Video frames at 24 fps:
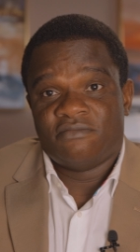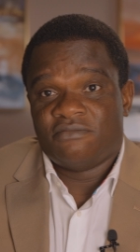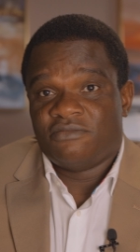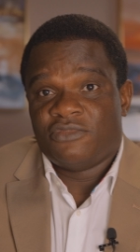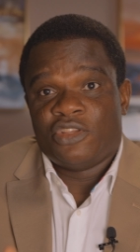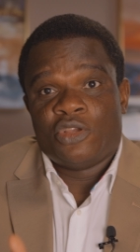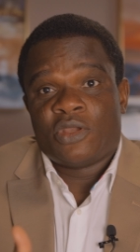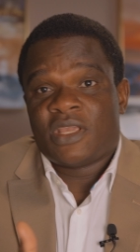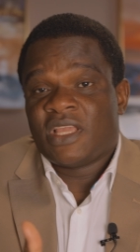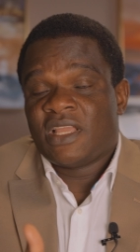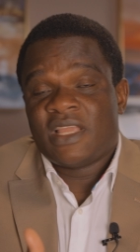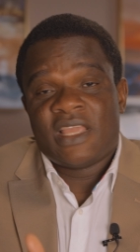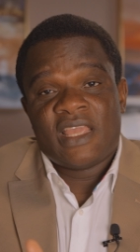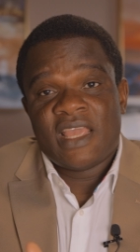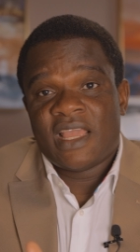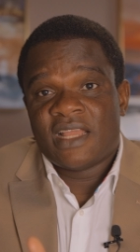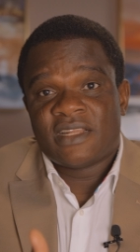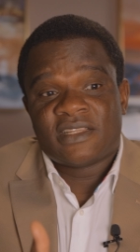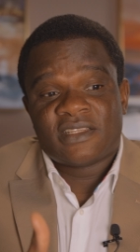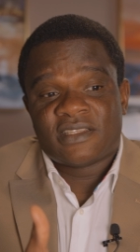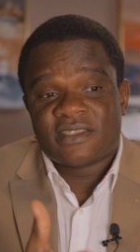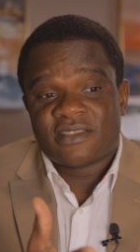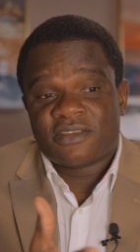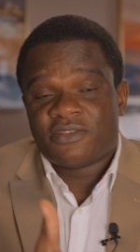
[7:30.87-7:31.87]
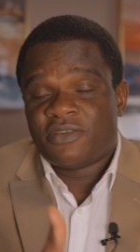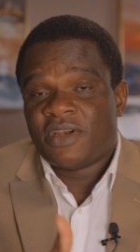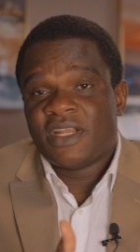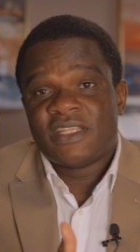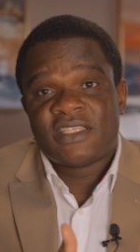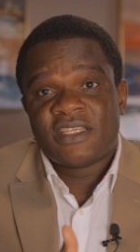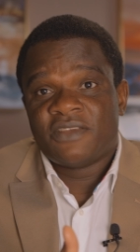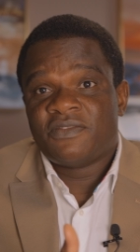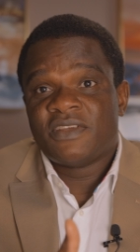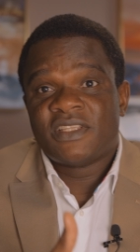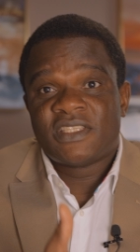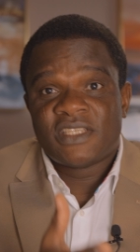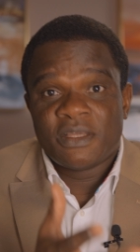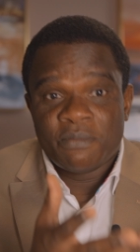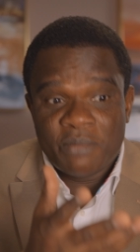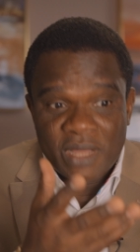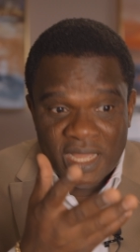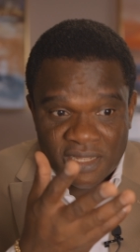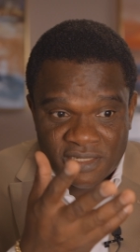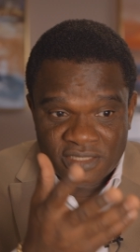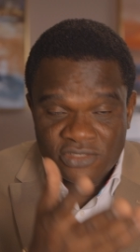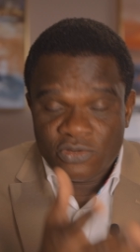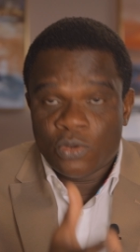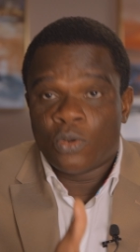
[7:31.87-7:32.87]
you can get creativity
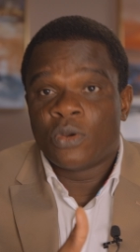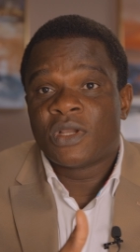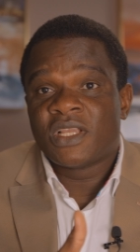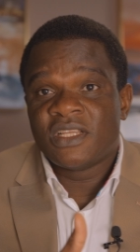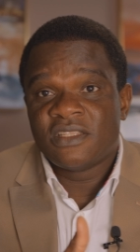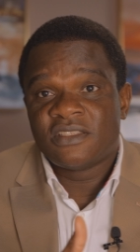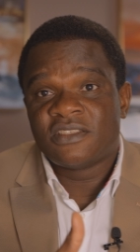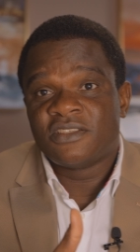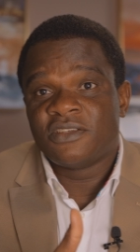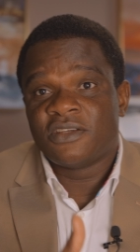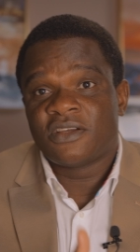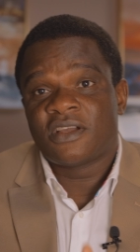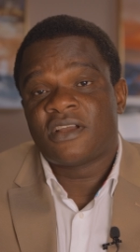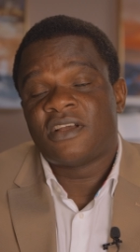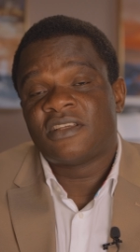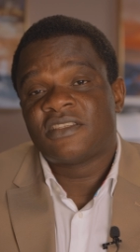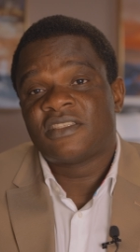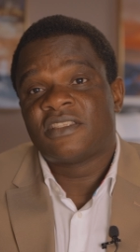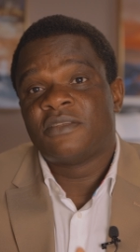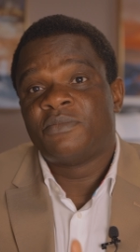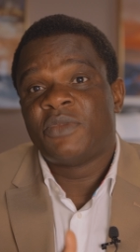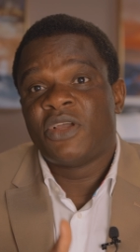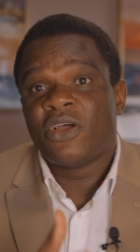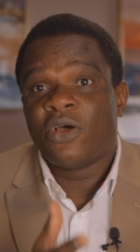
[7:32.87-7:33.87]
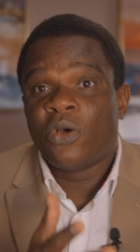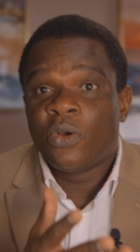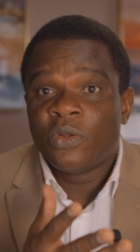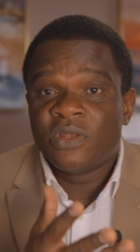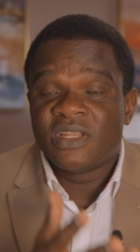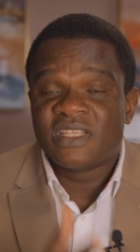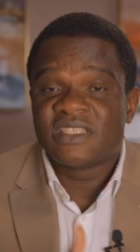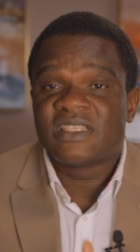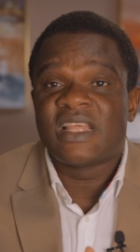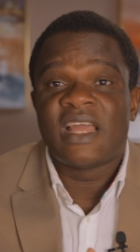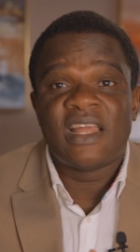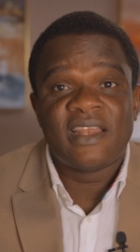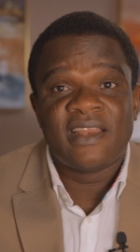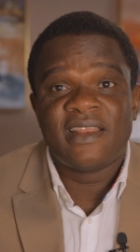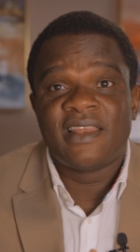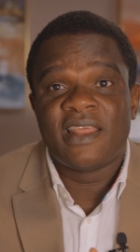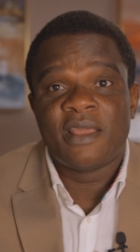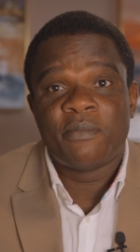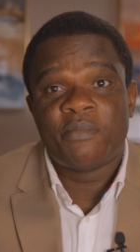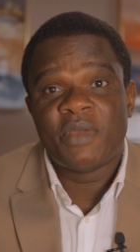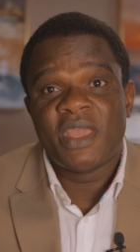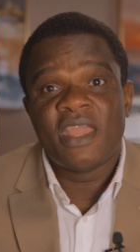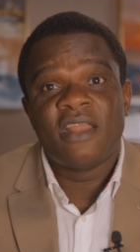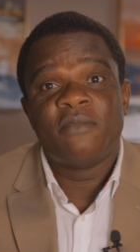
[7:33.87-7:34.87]
by talking to your customer, understanding
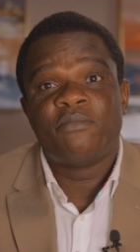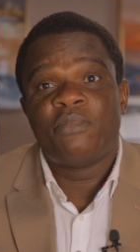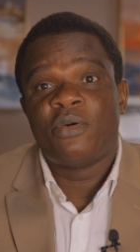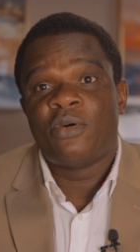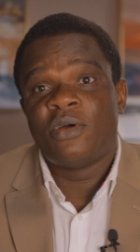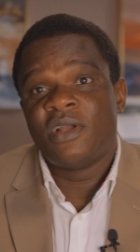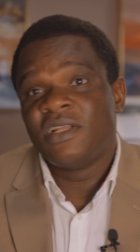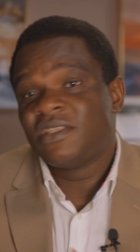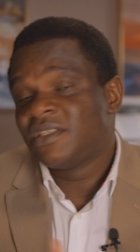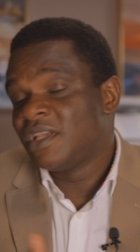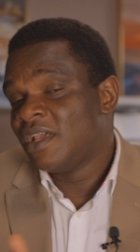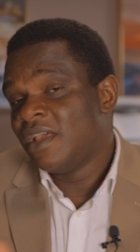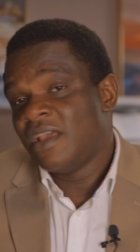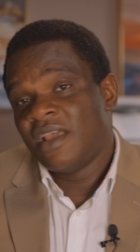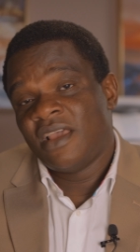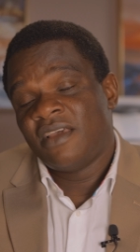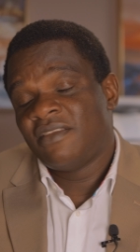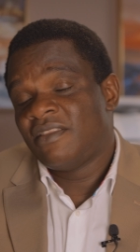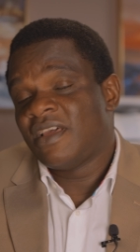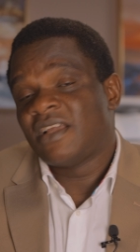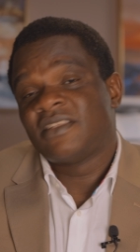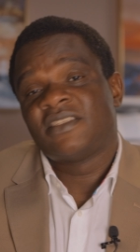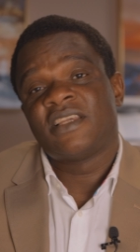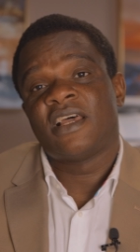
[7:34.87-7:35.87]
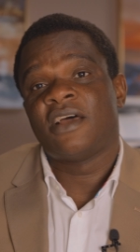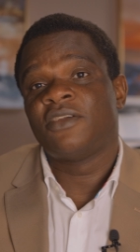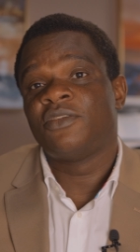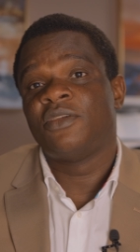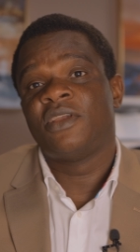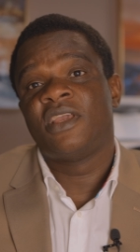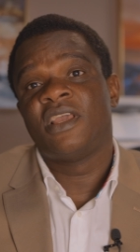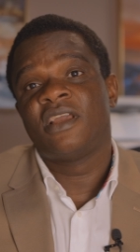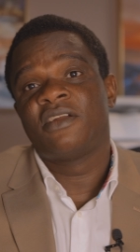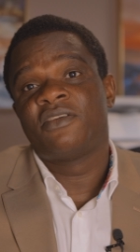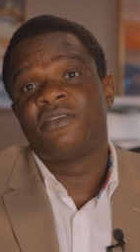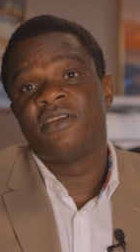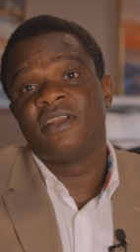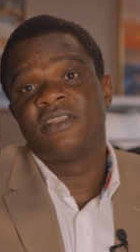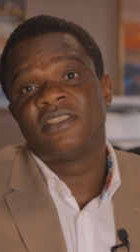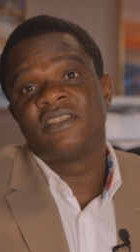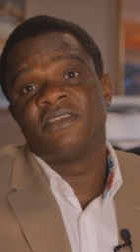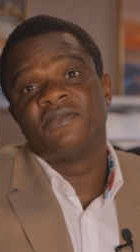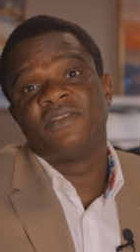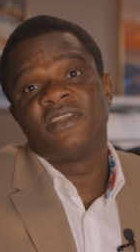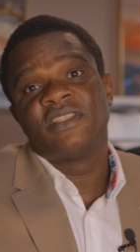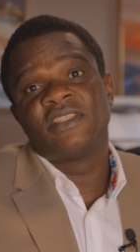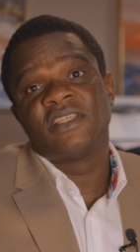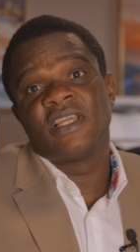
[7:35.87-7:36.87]
their pain point. That's how you get
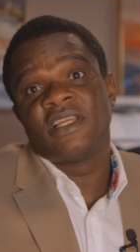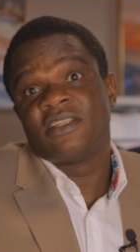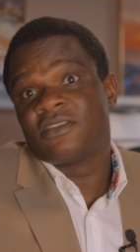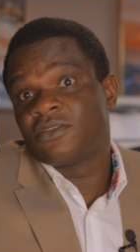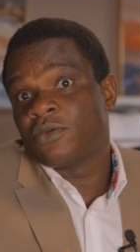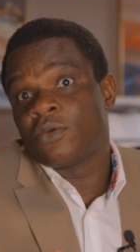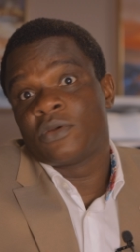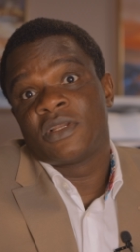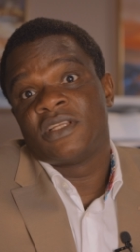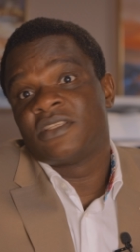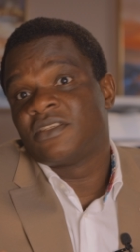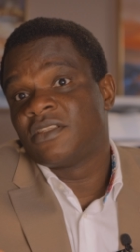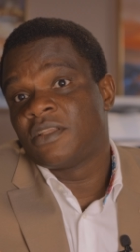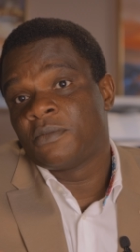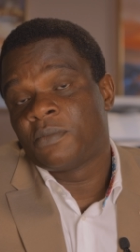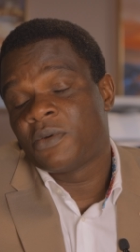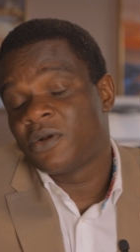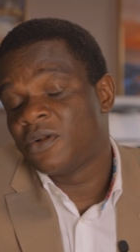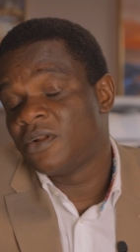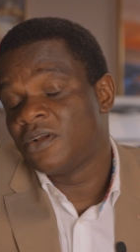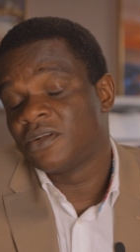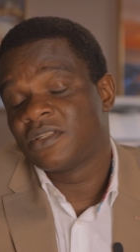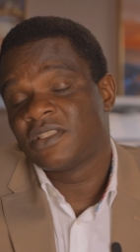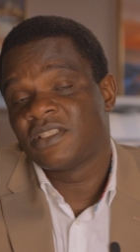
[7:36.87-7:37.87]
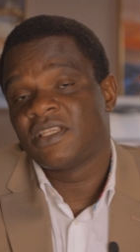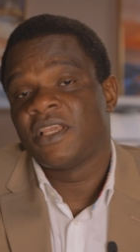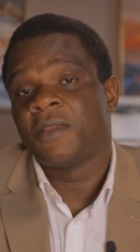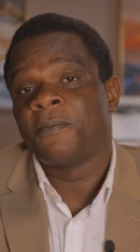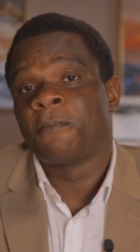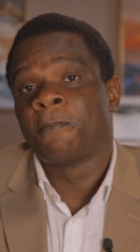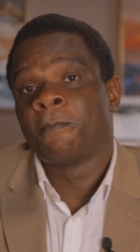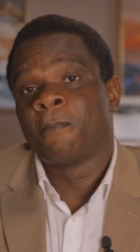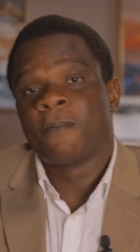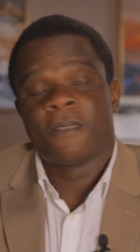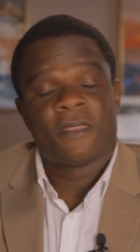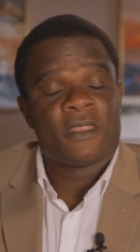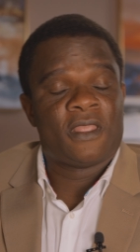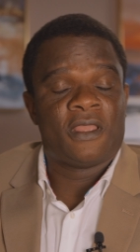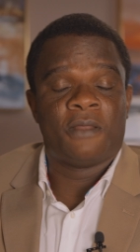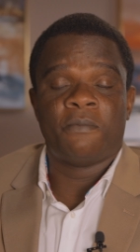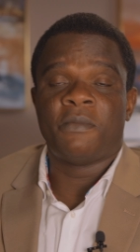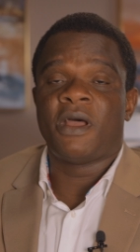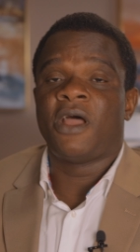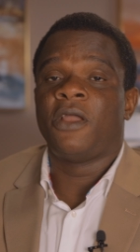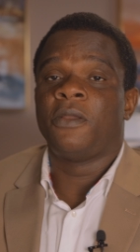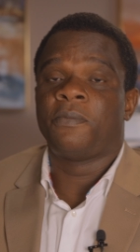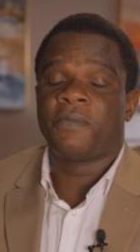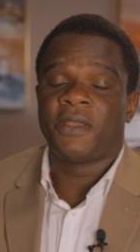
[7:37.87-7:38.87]
creativity and talking to the product team, in
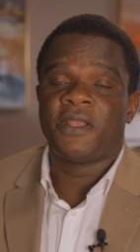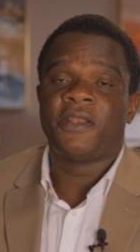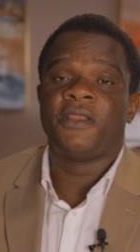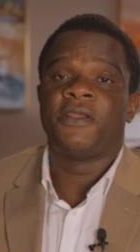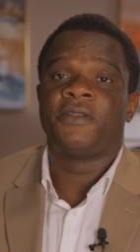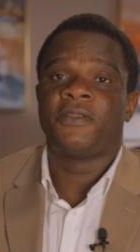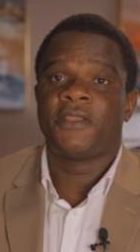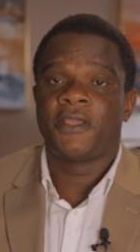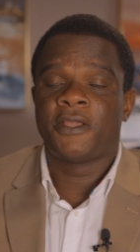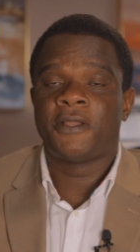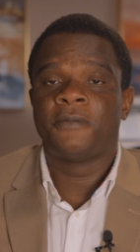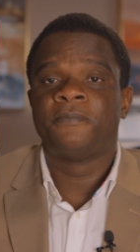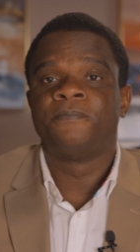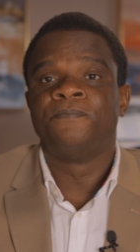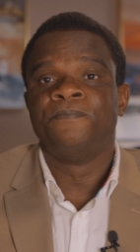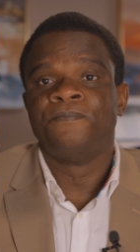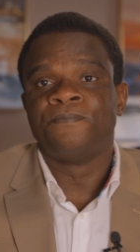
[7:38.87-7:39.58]
my opinion. Yeah.